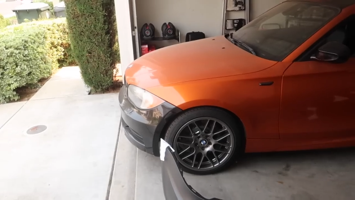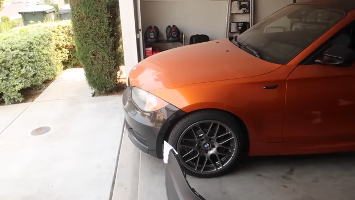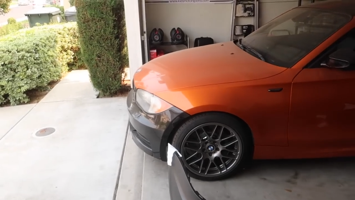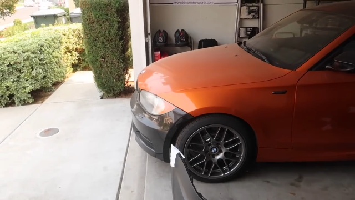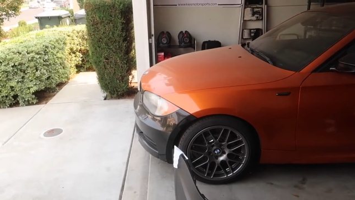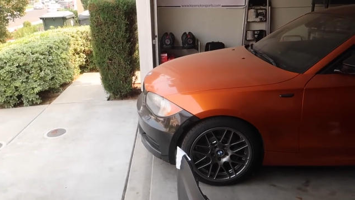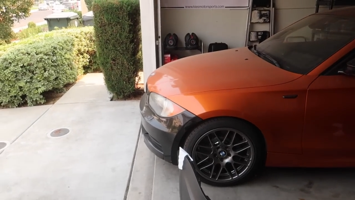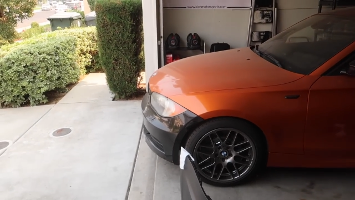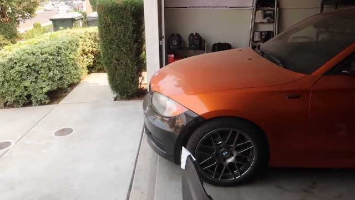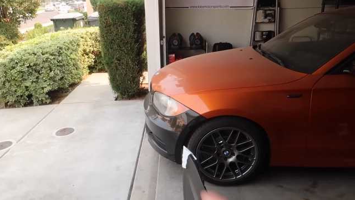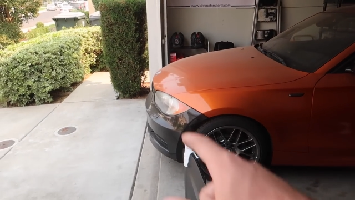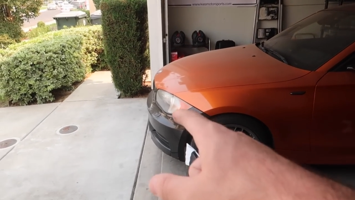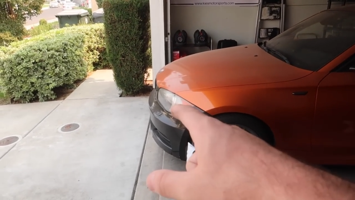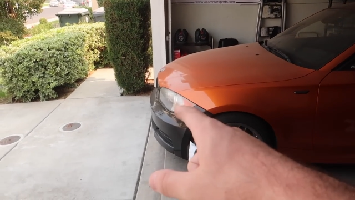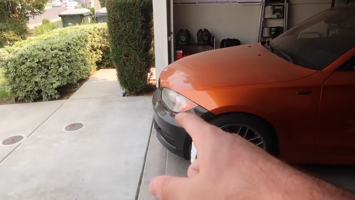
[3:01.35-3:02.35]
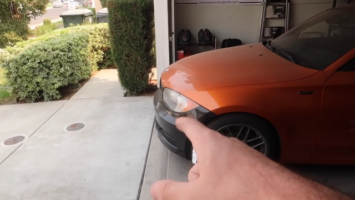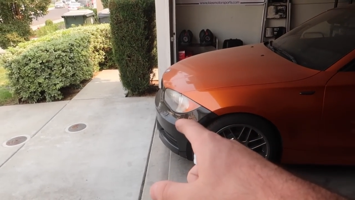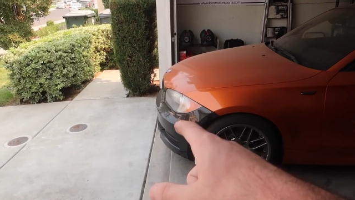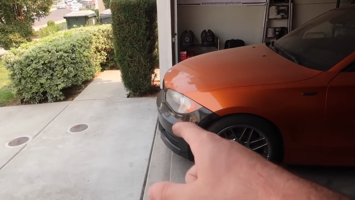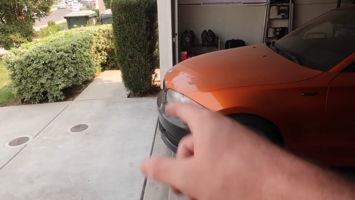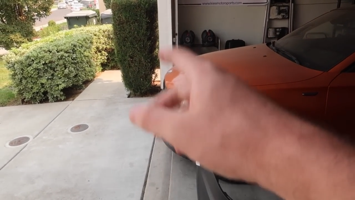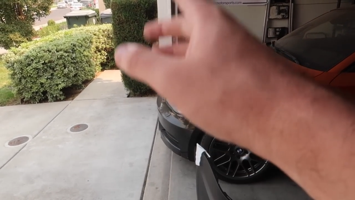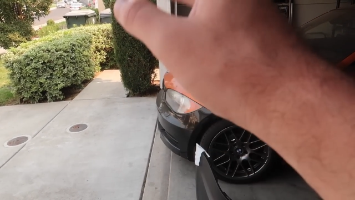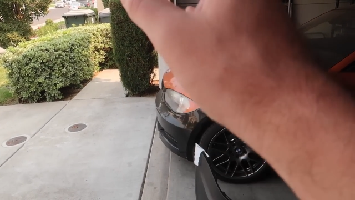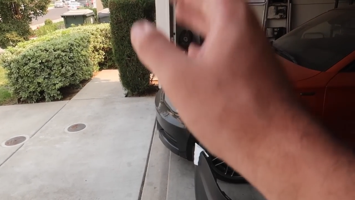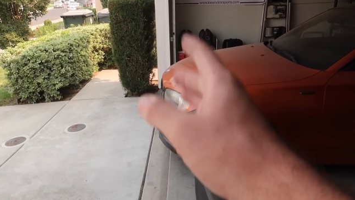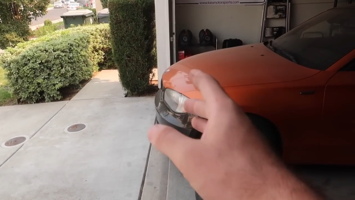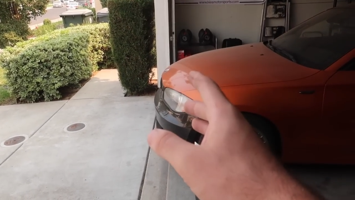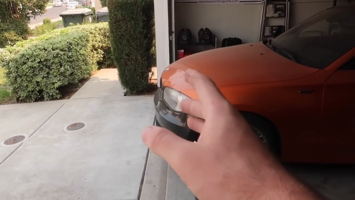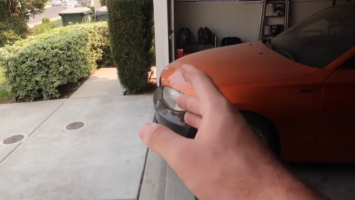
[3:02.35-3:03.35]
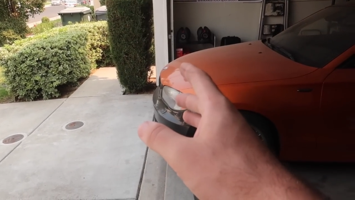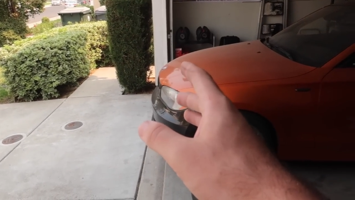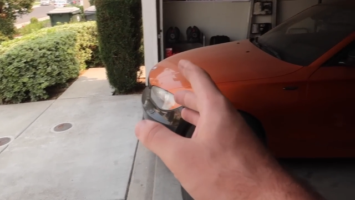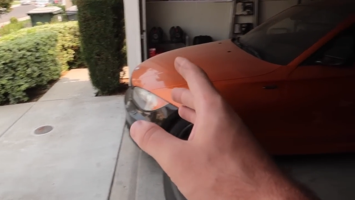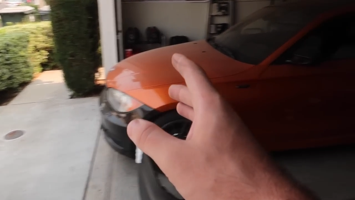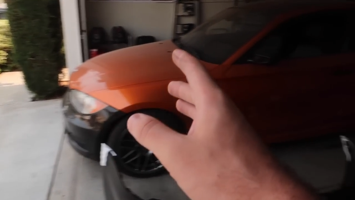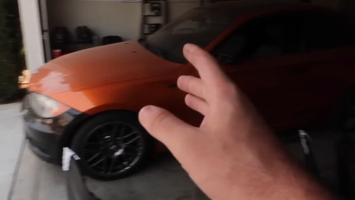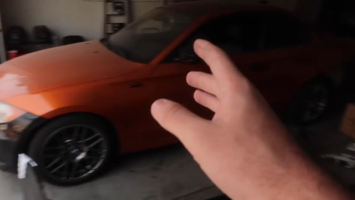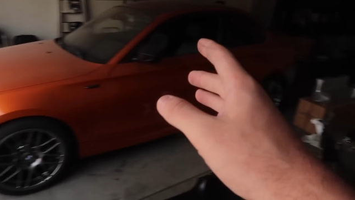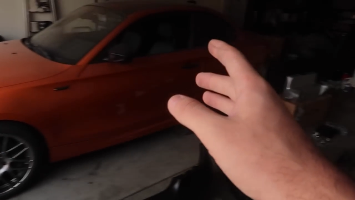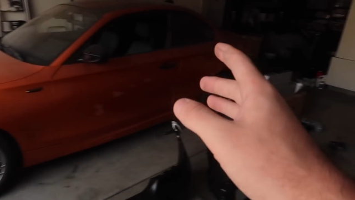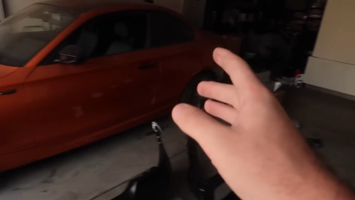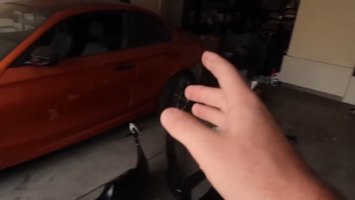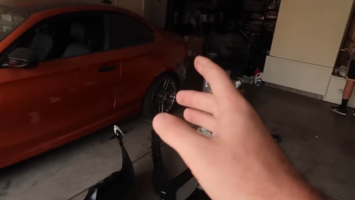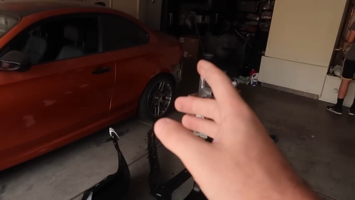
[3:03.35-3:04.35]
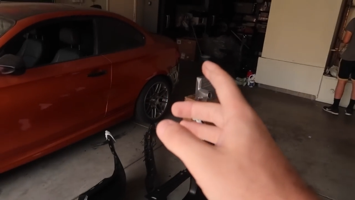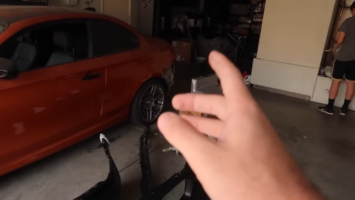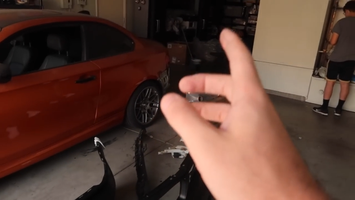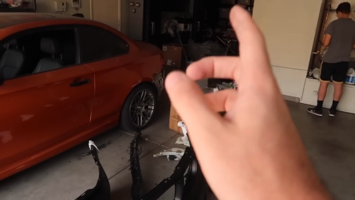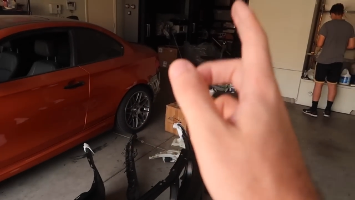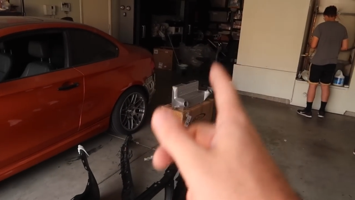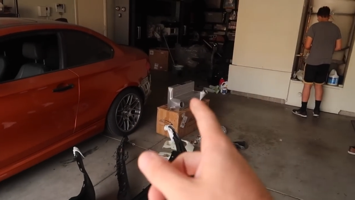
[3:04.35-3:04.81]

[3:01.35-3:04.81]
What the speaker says: [unreadable: no face in view]